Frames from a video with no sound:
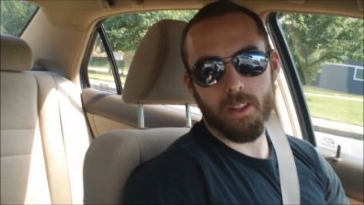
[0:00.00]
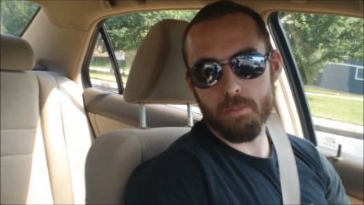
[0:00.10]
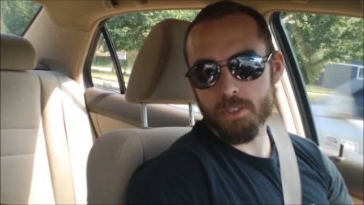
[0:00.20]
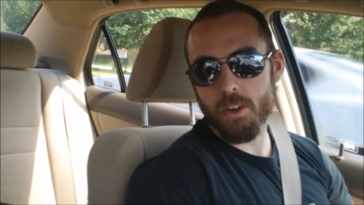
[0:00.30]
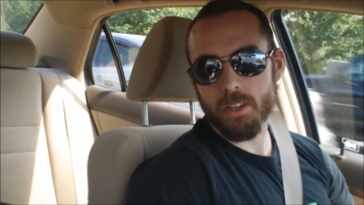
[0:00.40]

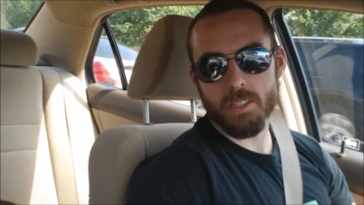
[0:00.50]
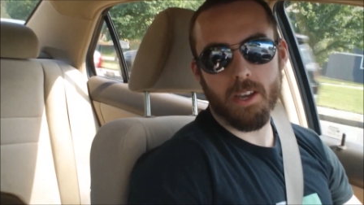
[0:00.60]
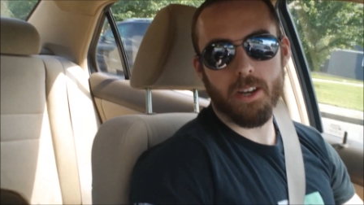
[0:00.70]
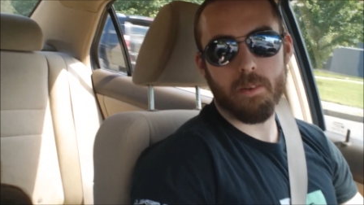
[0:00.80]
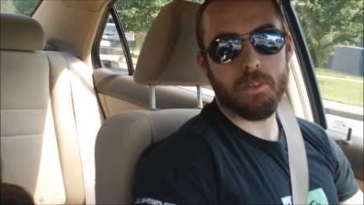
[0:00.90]
I'm so
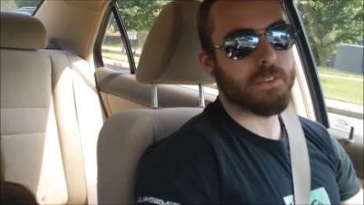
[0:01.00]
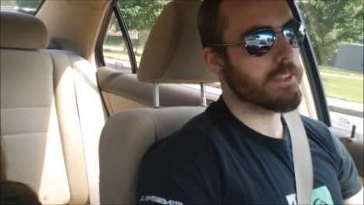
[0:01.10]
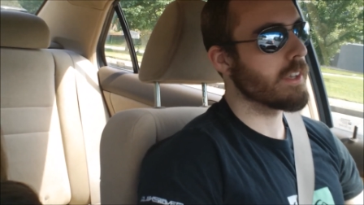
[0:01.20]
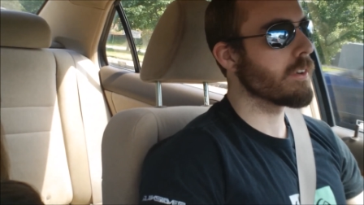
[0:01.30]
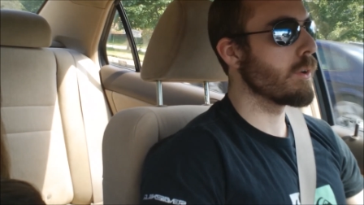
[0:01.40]
excited. I've been
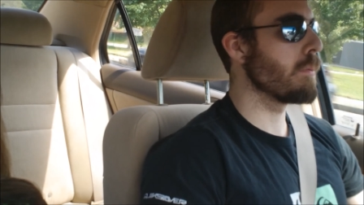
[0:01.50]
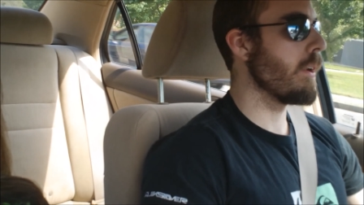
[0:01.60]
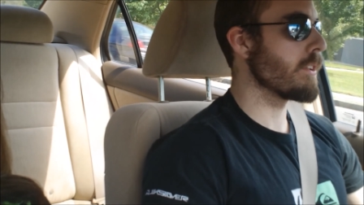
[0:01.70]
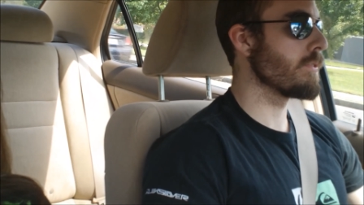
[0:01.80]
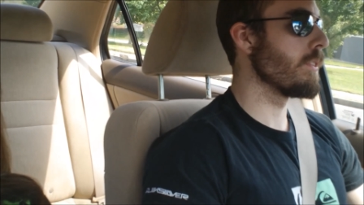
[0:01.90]
using Cellucor
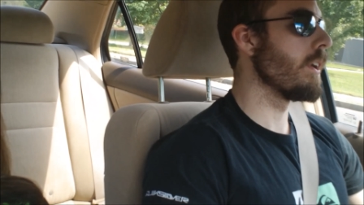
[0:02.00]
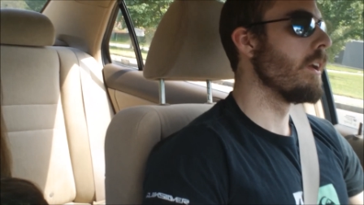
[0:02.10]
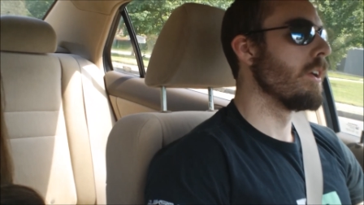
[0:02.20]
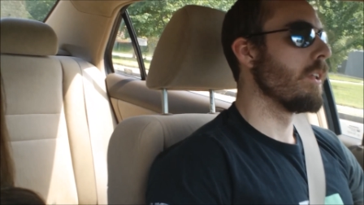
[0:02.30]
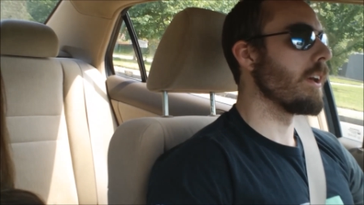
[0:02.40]
products for
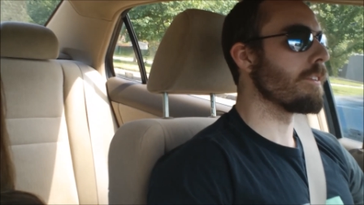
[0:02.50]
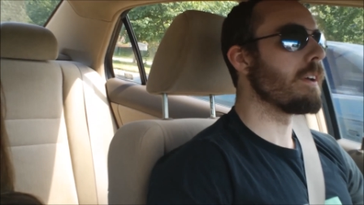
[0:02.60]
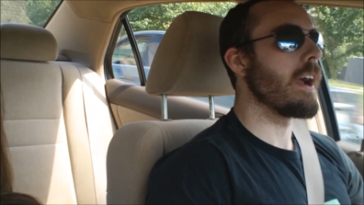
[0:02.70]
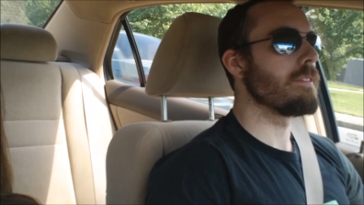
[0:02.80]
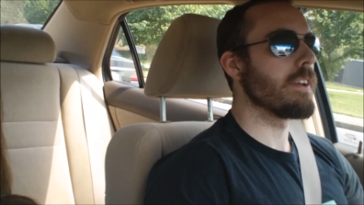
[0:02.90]
like
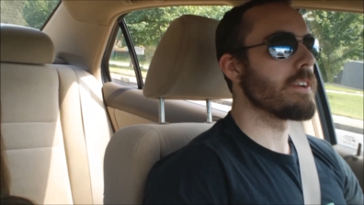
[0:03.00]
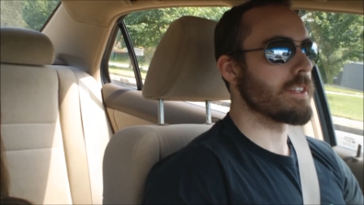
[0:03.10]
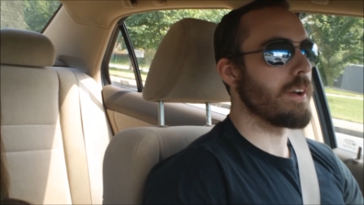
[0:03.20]
five years.